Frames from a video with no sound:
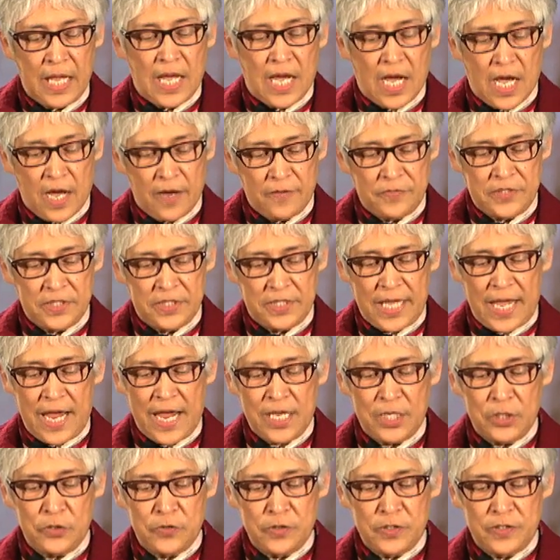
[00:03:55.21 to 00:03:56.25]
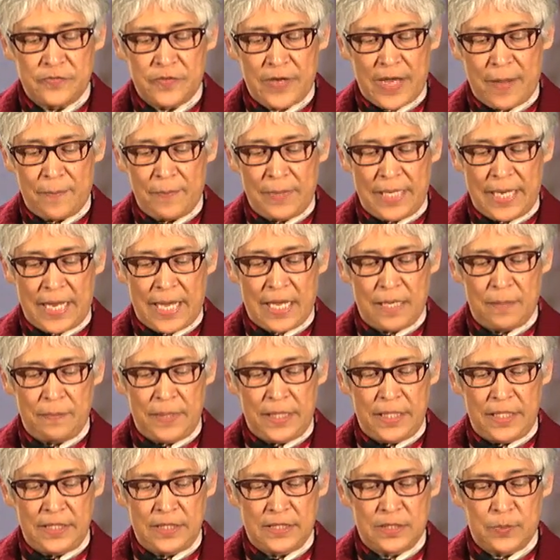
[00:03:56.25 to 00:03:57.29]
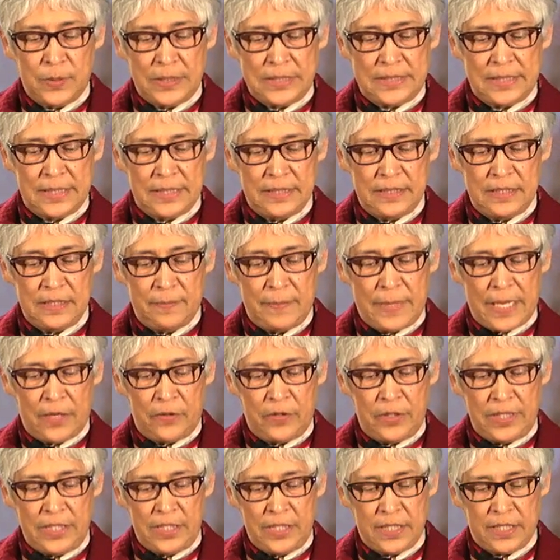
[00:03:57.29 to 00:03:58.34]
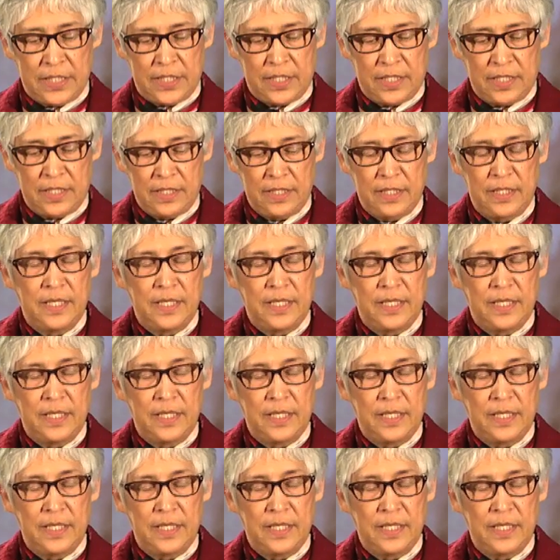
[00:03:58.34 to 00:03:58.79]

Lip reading: After the Andrews family had been in Switzerland about a year,